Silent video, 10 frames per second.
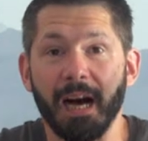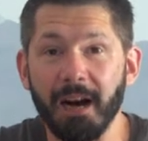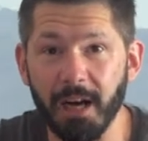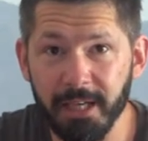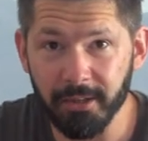
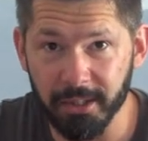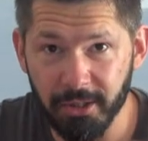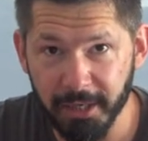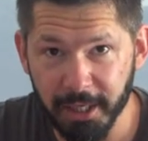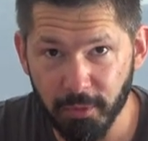I
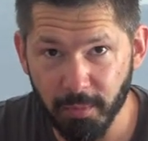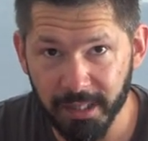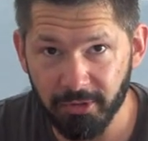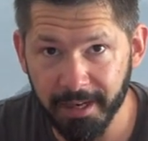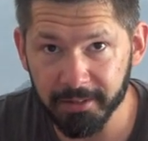Don't Trash
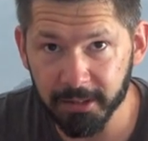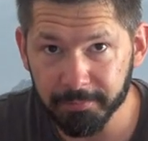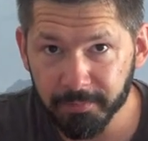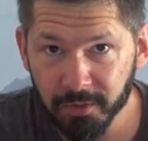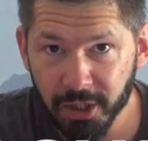My
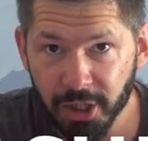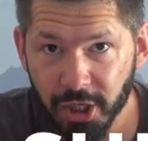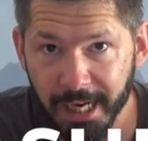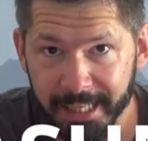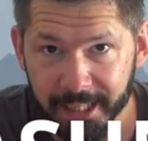Travel
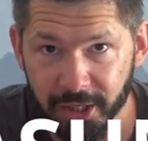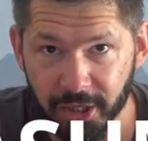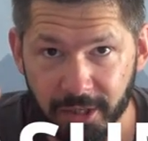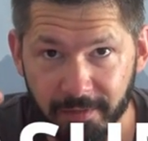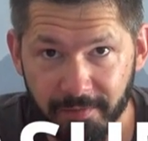
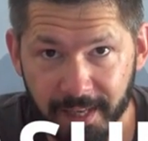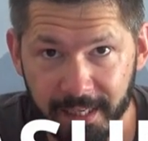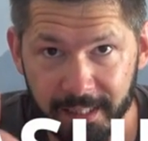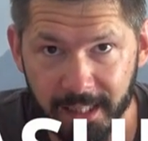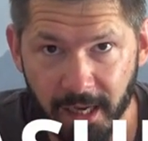Challenge
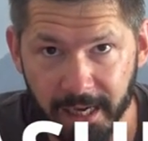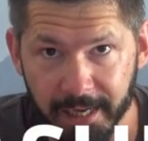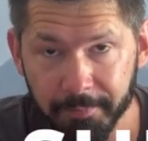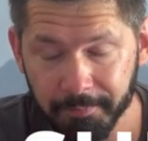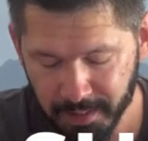this
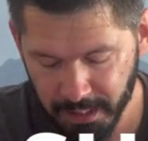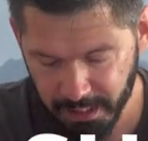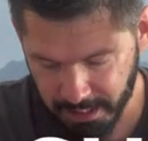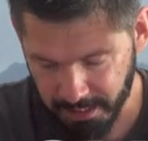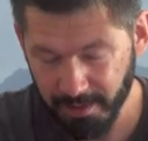time.
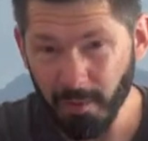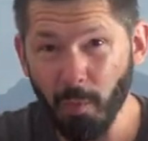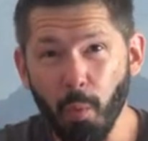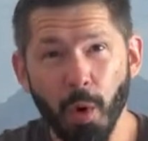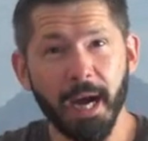
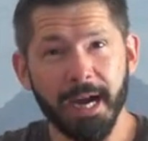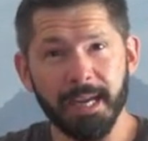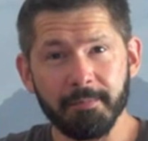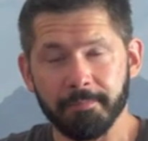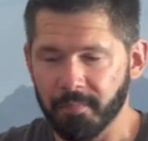
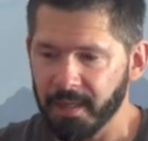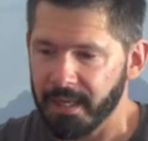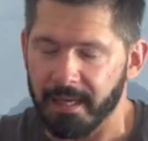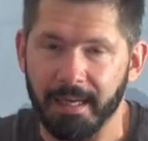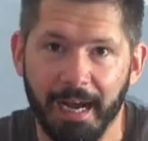Why?
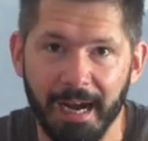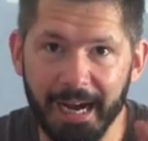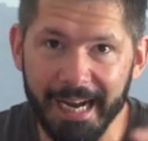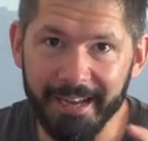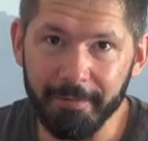
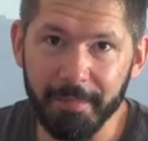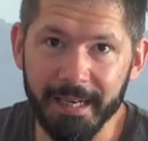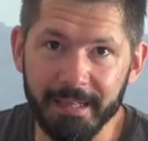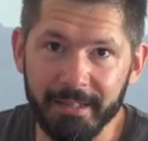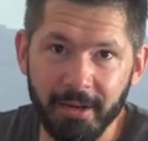I have
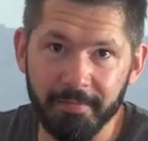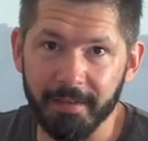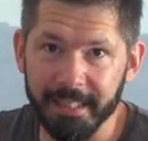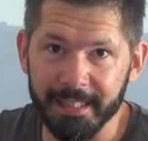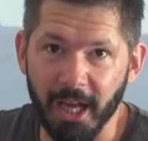been
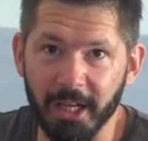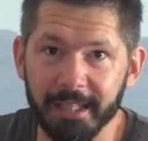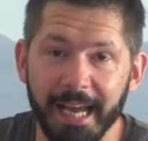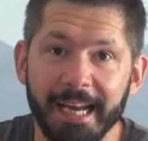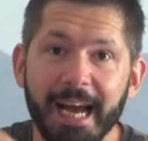traveling a
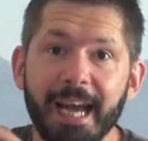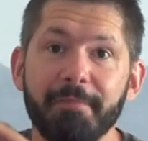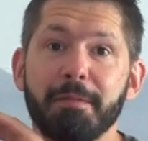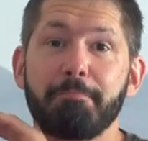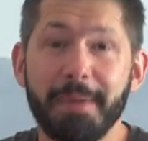lot and I
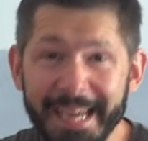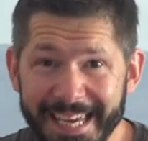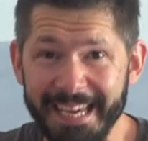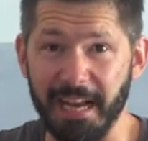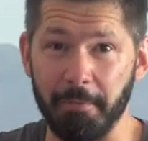have been picking